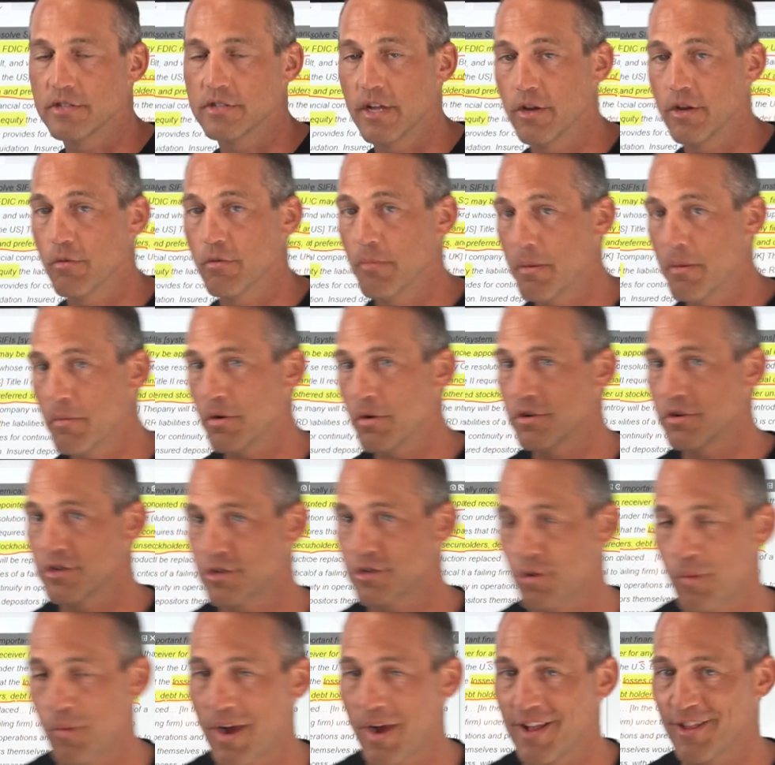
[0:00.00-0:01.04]
Now, you remember just
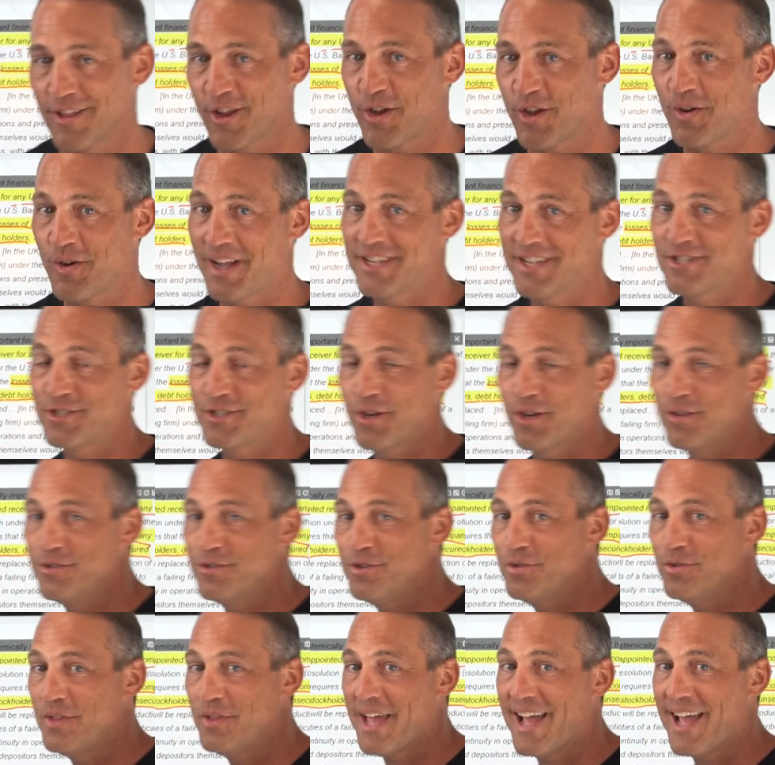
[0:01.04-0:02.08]
a while ago, I showed
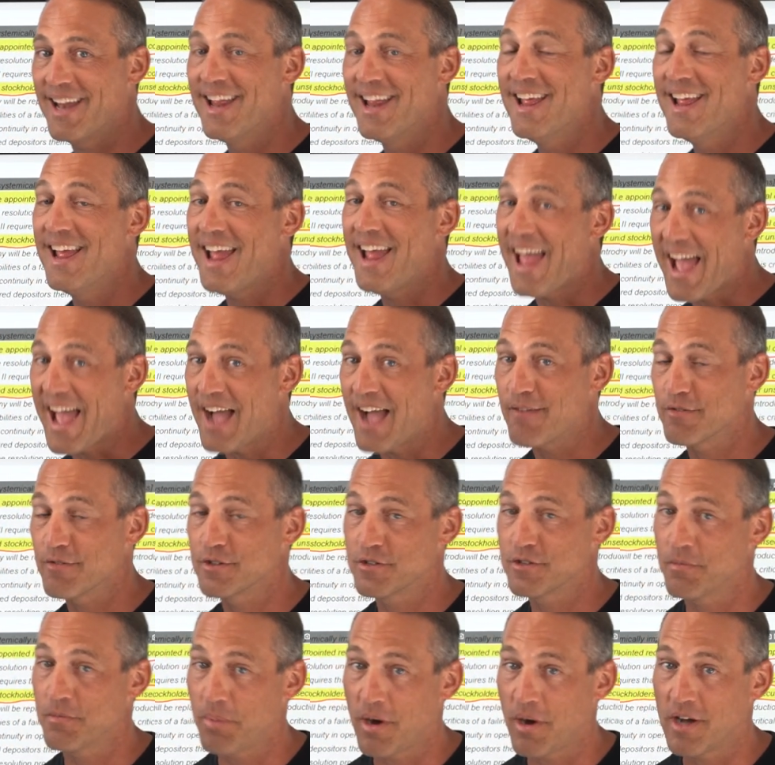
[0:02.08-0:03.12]
you that average
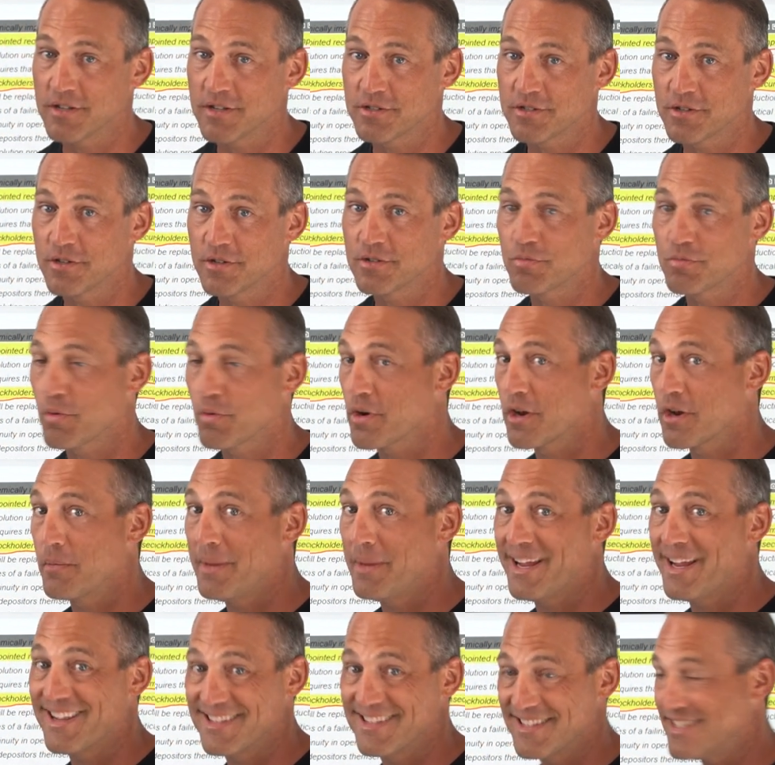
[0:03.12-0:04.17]
depositors were going to
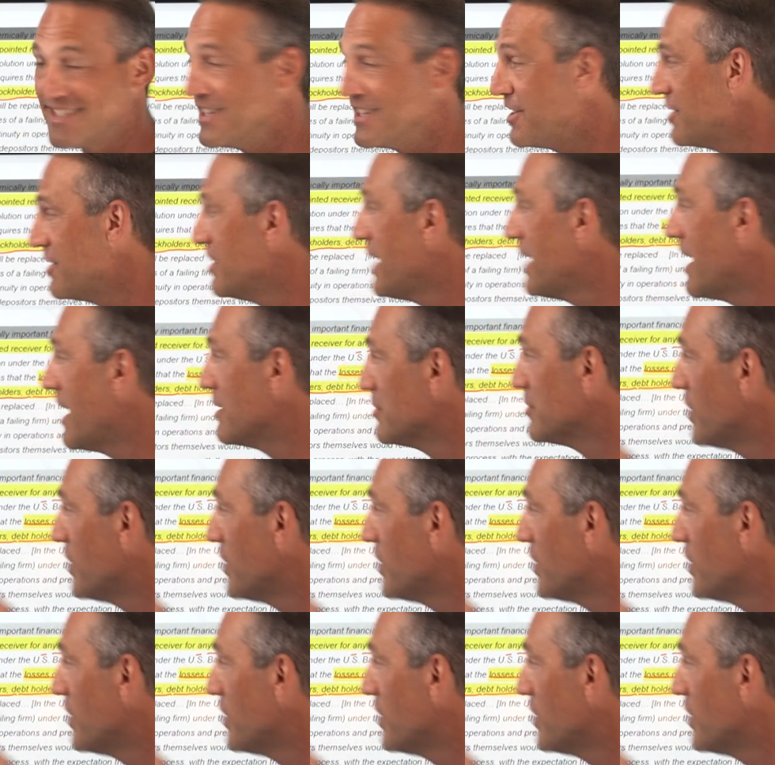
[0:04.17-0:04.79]
be considered as